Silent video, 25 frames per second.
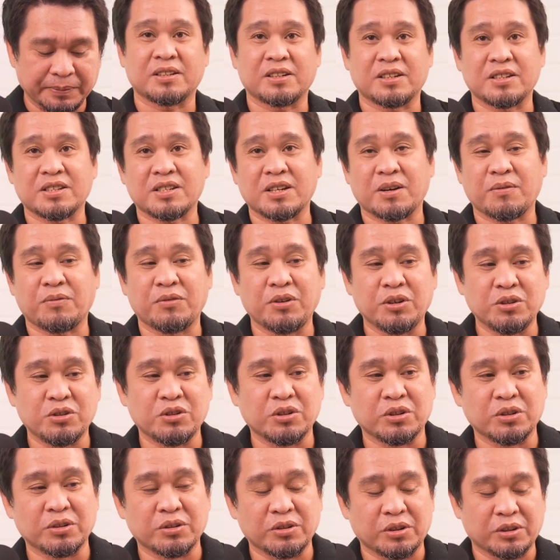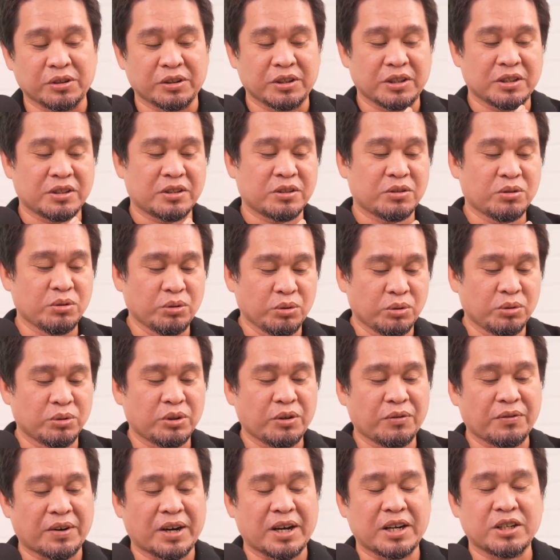There's a feature on these two
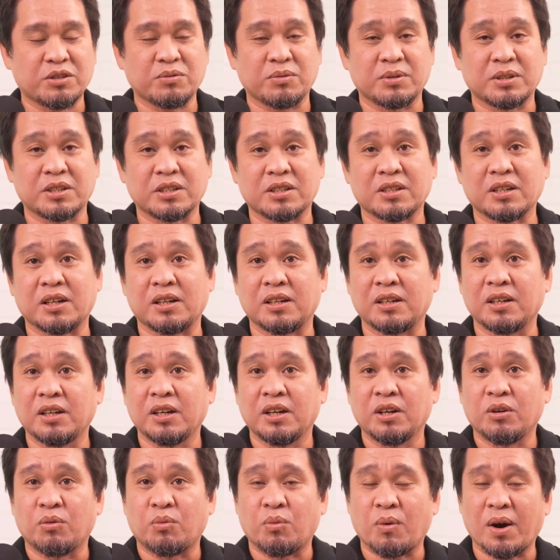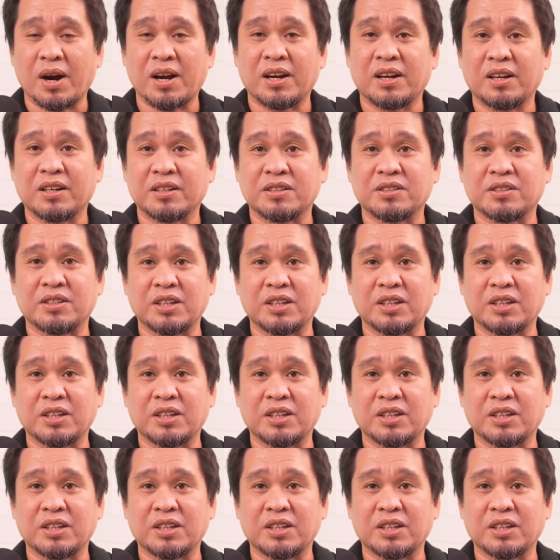device which is a wireless